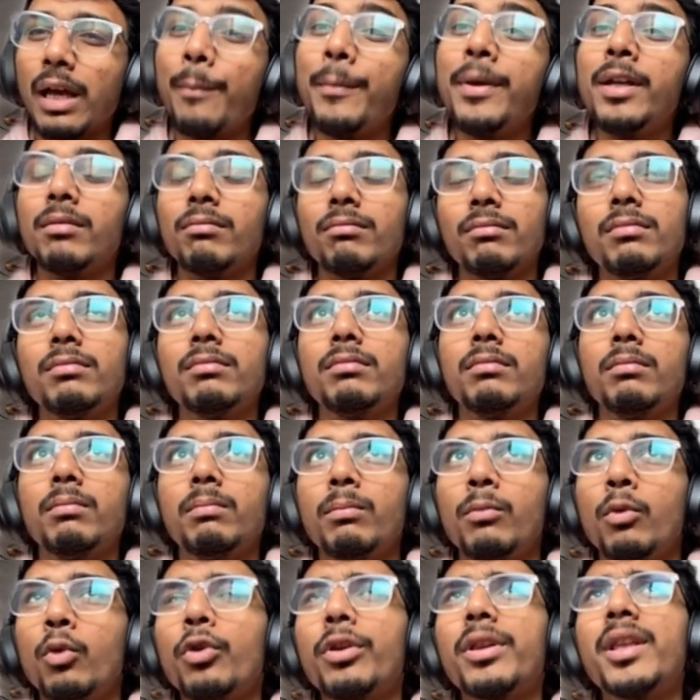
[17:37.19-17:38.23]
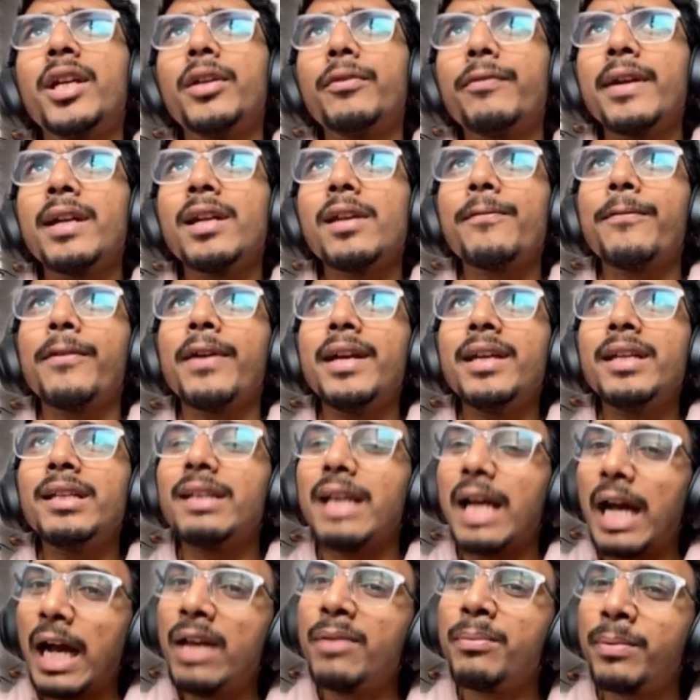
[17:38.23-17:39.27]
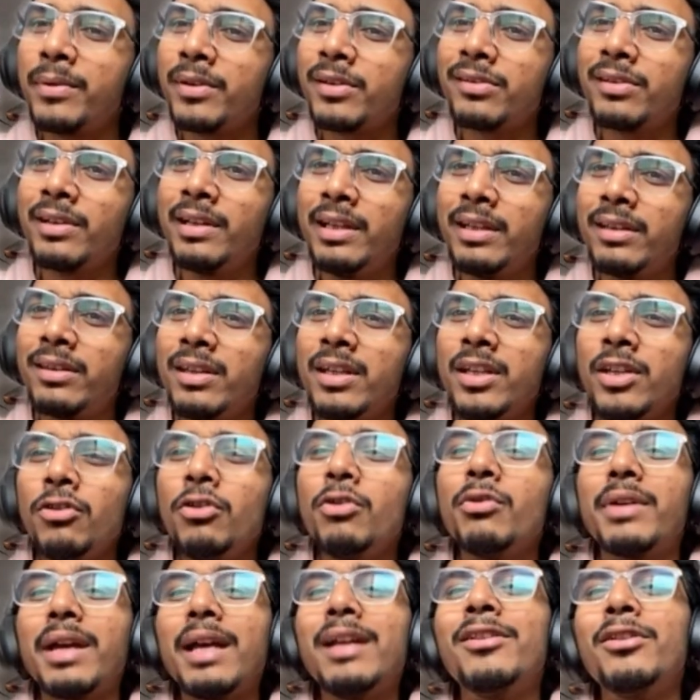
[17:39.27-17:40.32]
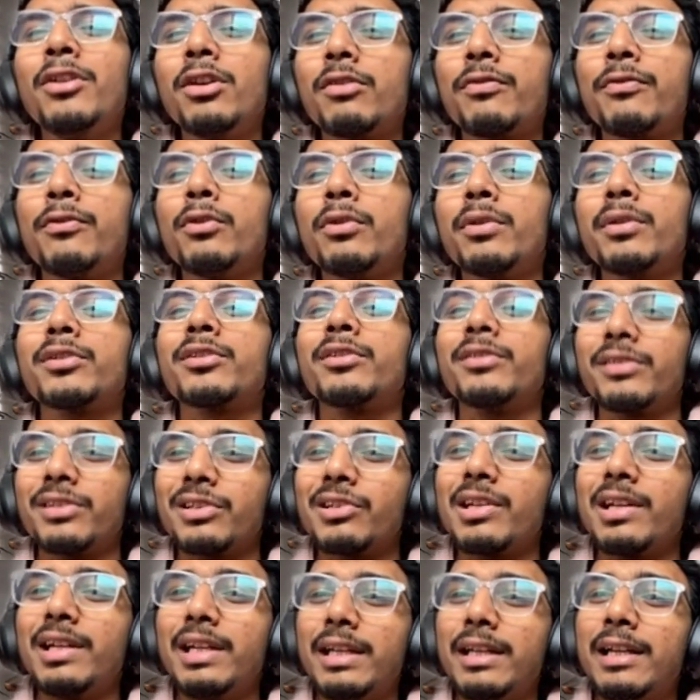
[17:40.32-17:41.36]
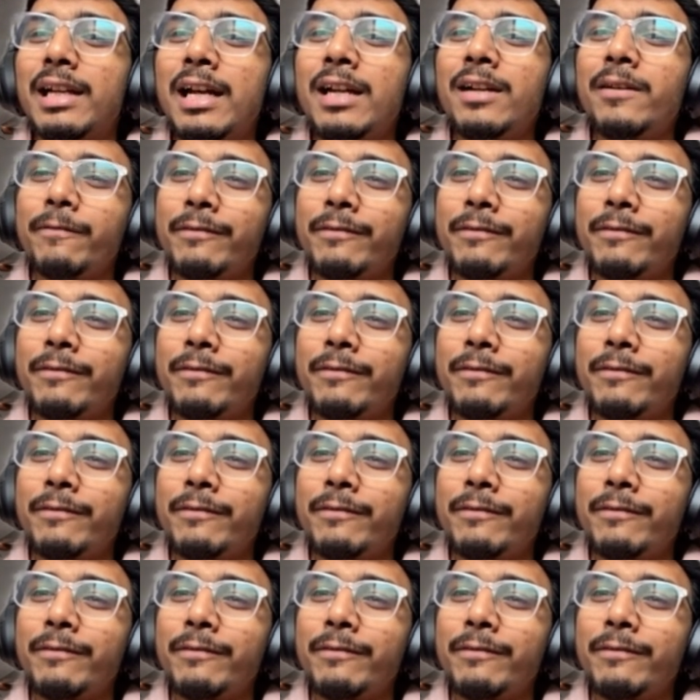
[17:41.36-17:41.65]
I mean, more than 25, I personally think you cannot focus on study, right?